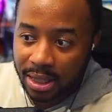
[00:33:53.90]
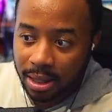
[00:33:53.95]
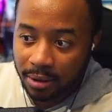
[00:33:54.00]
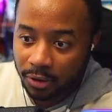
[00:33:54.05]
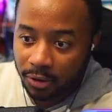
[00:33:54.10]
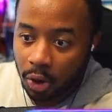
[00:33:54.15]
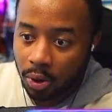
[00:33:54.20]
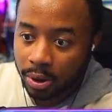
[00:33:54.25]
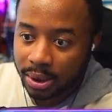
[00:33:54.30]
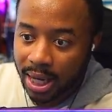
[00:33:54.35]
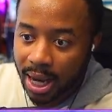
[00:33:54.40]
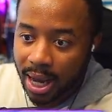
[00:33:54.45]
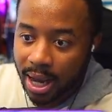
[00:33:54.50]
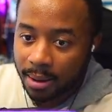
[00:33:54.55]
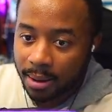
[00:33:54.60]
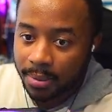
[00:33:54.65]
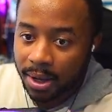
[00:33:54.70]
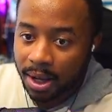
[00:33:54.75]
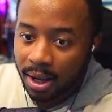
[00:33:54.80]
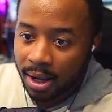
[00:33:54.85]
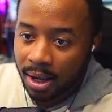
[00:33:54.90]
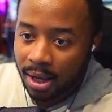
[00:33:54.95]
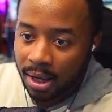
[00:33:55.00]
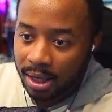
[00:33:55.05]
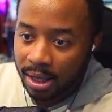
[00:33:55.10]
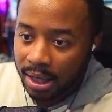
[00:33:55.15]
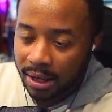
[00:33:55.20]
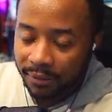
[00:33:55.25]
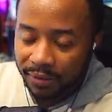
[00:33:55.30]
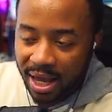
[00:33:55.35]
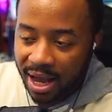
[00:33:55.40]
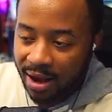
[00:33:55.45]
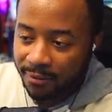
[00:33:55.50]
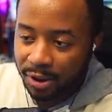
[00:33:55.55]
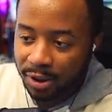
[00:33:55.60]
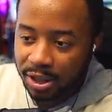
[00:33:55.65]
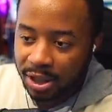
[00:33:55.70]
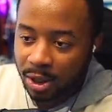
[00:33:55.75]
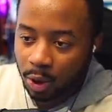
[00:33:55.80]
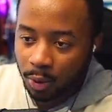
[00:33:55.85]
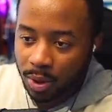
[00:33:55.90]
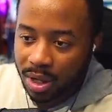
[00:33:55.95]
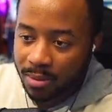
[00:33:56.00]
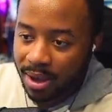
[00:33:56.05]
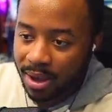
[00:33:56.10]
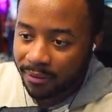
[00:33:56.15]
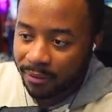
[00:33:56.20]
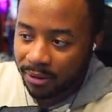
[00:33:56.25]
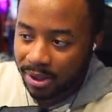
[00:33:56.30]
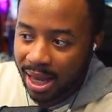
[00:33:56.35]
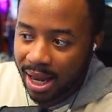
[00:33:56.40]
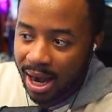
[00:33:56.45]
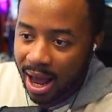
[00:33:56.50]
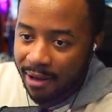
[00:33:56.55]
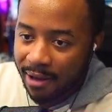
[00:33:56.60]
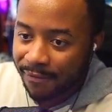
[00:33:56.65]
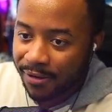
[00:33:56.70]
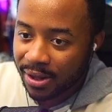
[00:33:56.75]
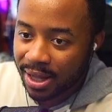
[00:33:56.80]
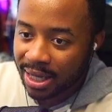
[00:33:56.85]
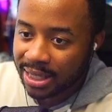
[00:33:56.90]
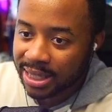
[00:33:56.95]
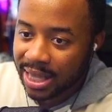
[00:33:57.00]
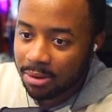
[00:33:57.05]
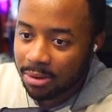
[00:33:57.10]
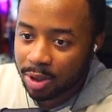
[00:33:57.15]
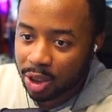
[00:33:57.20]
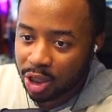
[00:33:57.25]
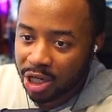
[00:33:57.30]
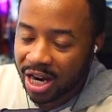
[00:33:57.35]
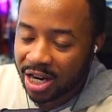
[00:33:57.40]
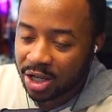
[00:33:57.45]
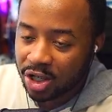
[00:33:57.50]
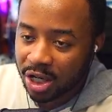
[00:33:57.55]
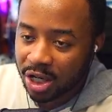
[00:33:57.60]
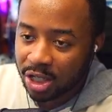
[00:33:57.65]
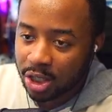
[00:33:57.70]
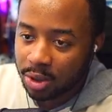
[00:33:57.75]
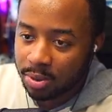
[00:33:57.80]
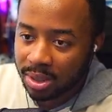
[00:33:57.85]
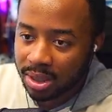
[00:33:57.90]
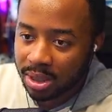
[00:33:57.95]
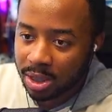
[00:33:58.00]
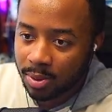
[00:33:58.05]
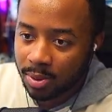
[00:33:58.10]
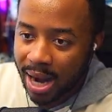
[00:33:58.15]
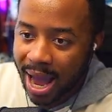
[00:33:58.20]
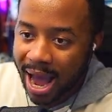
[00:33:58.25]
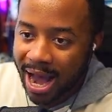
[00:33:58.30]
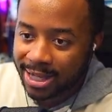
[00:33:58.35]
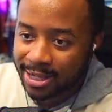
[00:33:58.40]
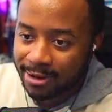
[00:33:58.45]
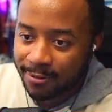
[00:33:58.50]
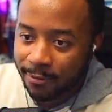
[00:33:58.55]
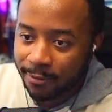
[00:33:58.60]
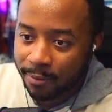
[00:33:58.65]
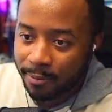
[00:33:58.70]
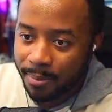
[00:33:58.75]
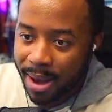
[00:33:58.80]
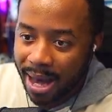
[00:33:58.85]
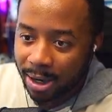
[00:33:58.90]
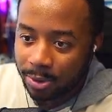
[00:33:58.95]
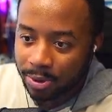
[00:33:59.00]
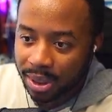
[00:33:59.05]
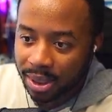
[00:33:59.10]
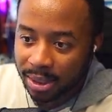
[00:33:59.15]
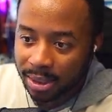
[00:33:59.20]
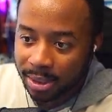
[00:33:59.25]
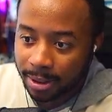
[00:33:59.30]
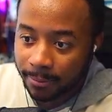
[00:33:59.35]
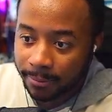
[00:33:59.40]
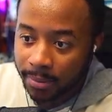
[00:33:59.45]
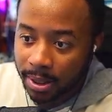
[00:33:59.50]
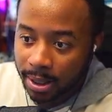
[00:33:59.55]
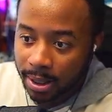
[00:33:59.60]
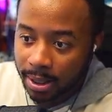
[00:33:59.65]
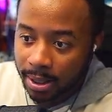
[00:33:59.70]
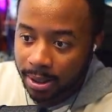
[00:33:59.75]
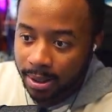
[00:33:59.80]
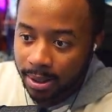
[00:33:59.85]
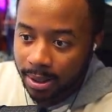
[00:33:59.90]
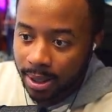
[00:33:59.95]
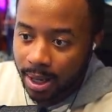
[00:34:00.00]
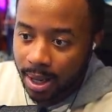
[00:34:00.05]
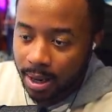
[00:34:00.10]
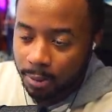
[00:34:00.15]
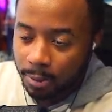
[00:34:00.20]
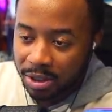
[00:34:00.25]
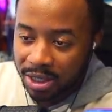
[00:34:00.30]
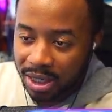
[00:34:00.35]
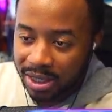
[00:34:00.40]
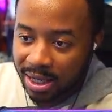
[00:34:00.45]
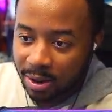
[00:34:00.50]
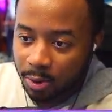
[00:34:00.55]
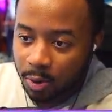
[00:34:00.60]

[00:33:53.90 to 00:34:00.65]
of all time, if they ever did a remake for that, I feel like they would change it to an active battle system, which I think